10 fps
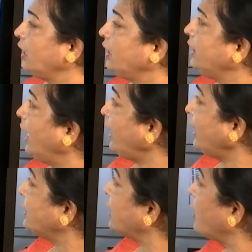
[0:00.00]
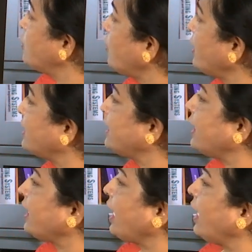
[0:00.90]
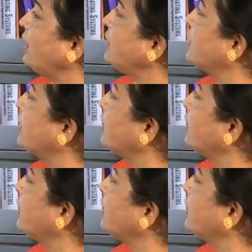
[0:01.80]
AE is also considered as